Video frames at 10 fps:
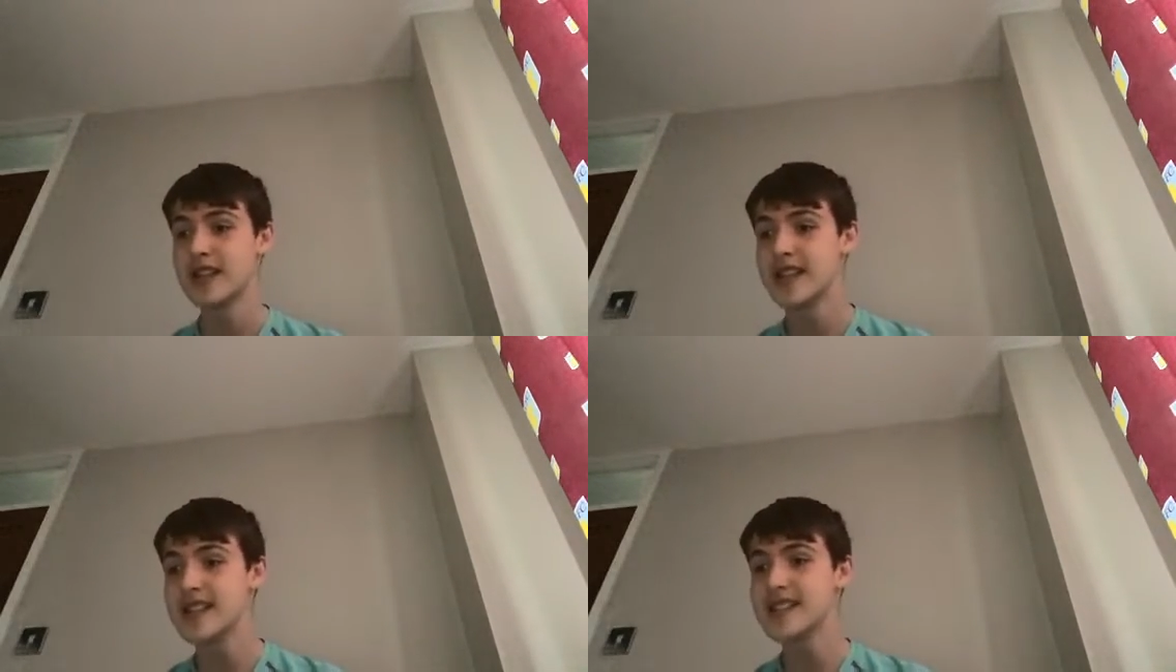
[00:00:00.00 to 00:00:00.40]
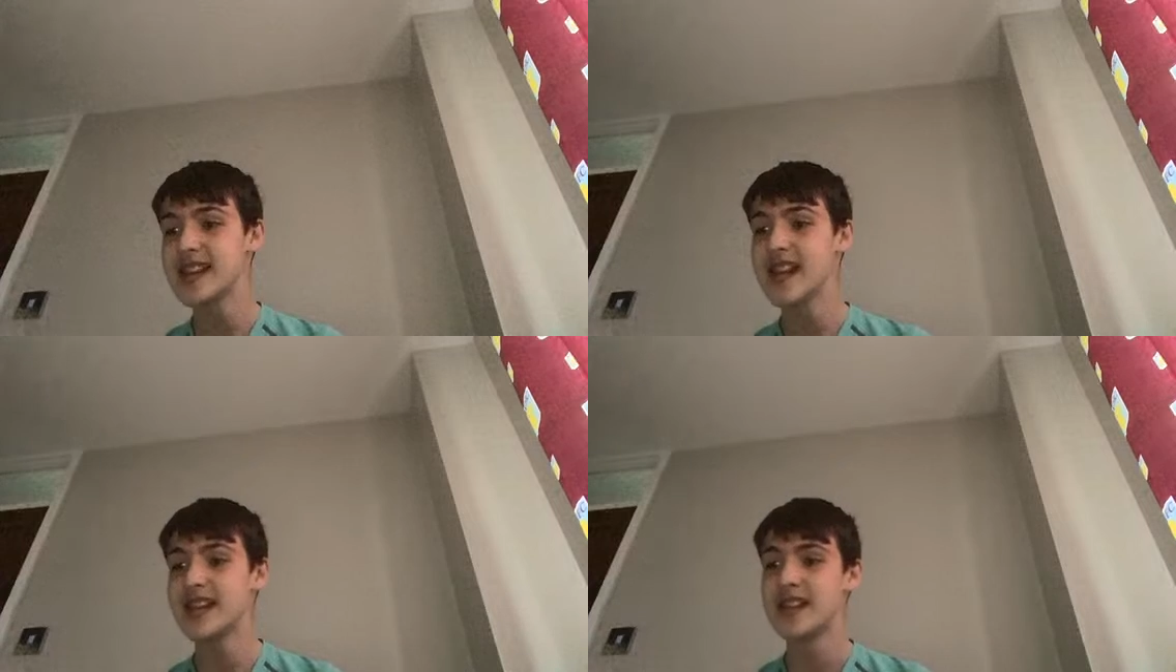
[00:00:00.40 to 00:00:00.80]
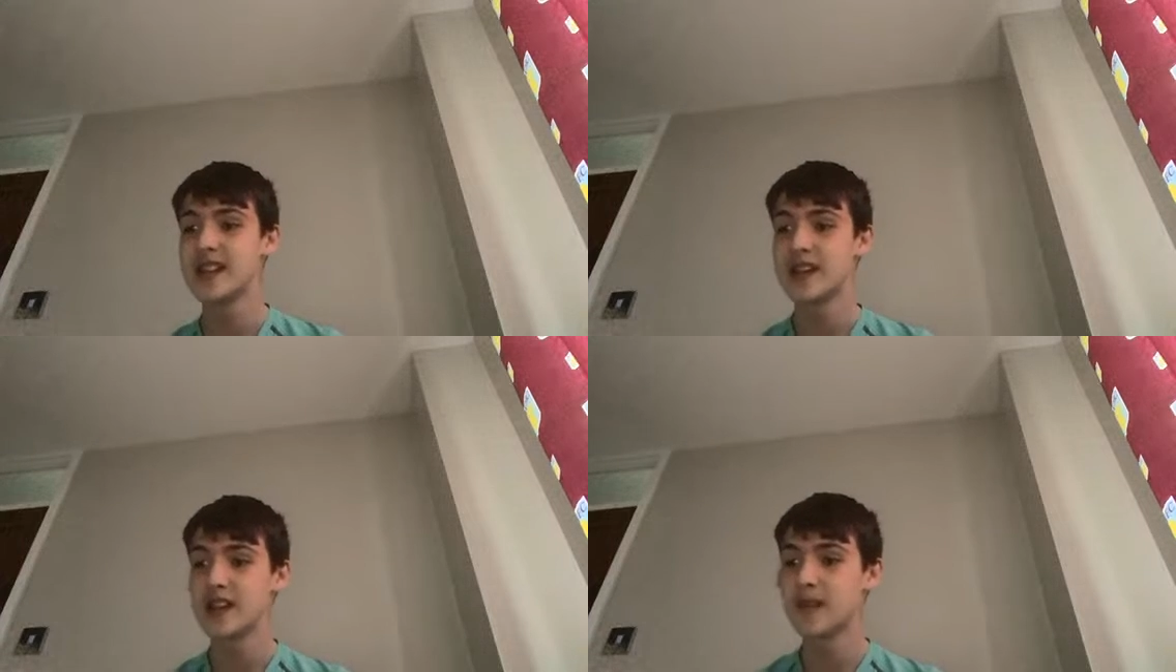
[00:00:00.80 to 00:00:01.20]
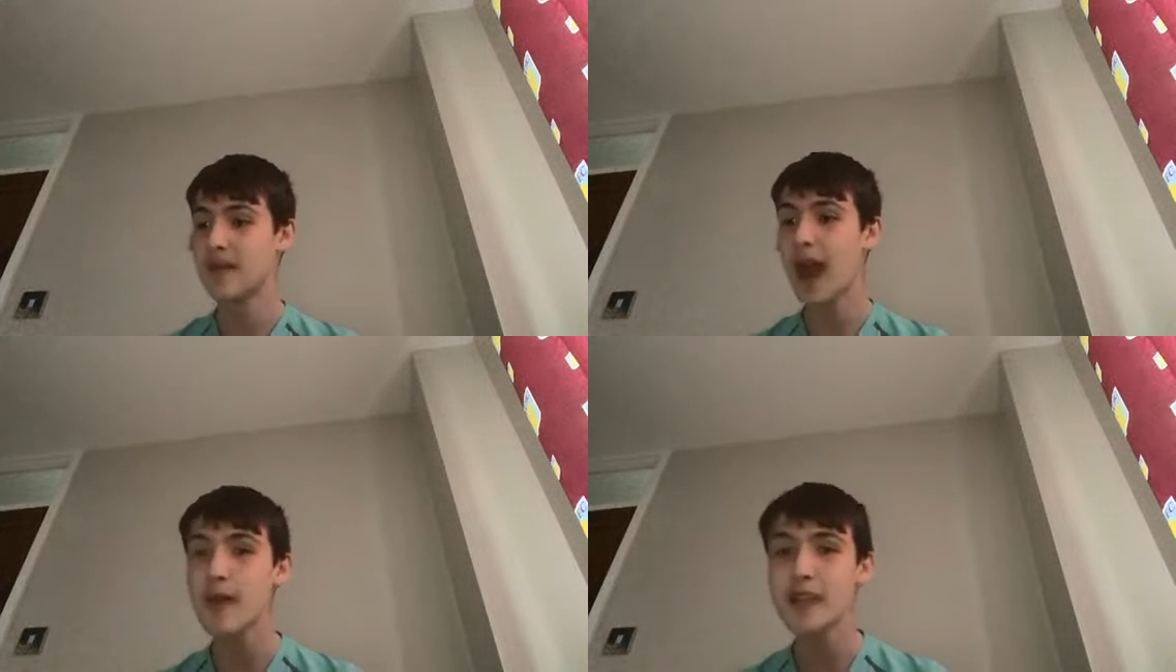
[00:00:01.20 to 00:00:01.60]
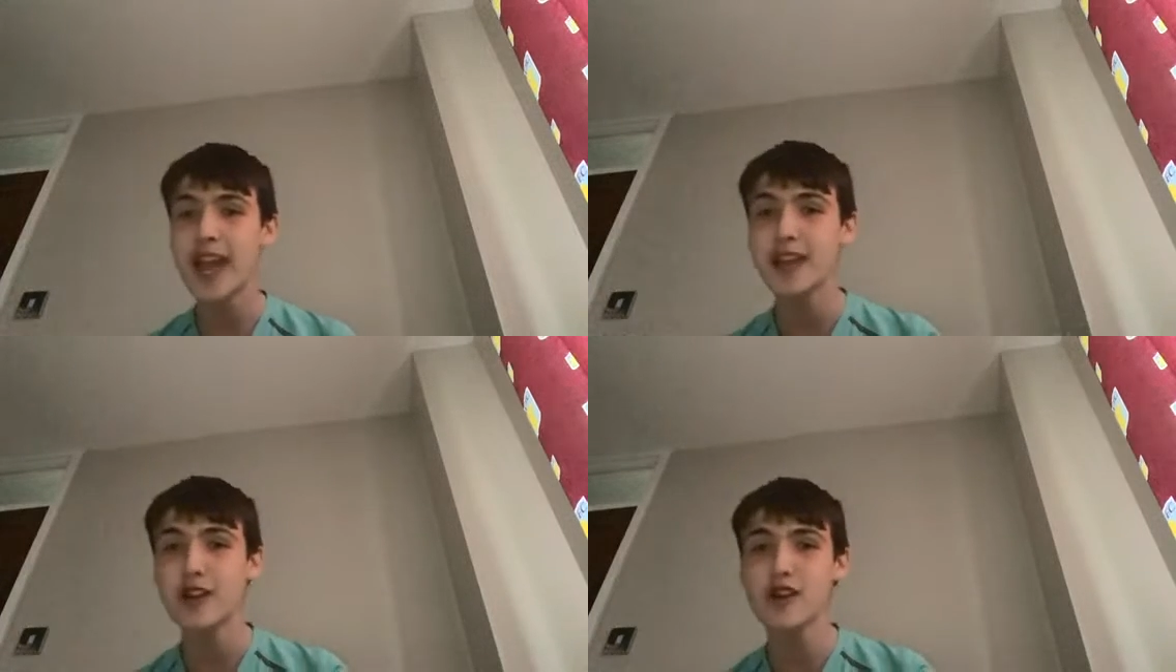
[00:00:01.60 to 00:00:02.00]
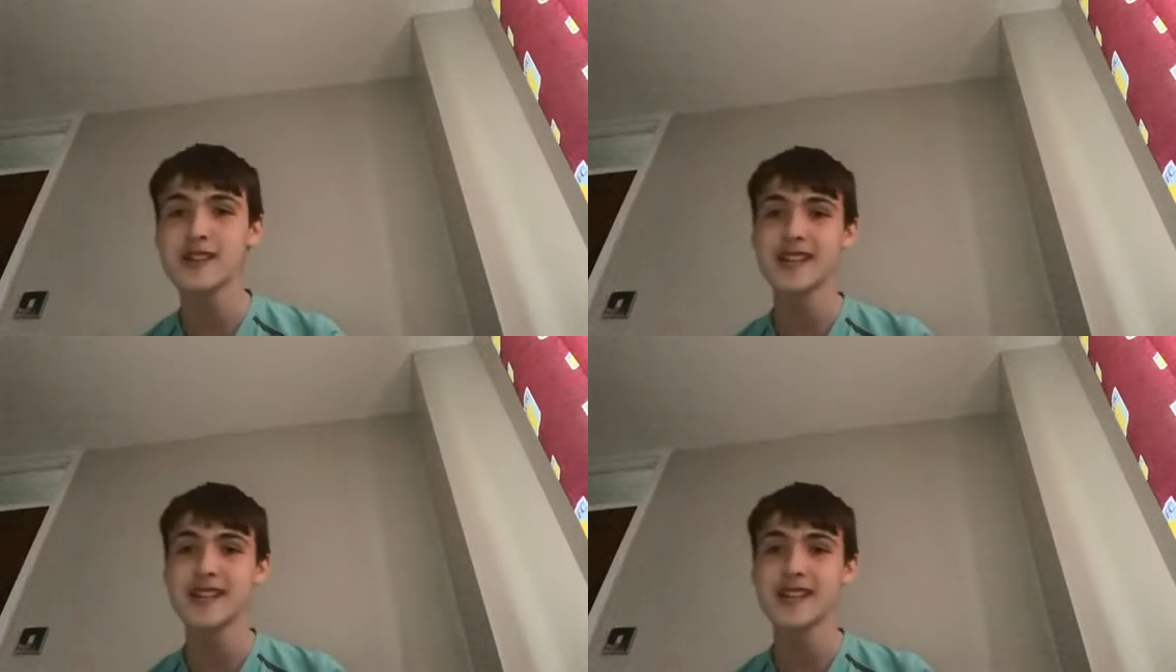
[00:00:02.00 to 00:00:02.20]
You see, MK Dons,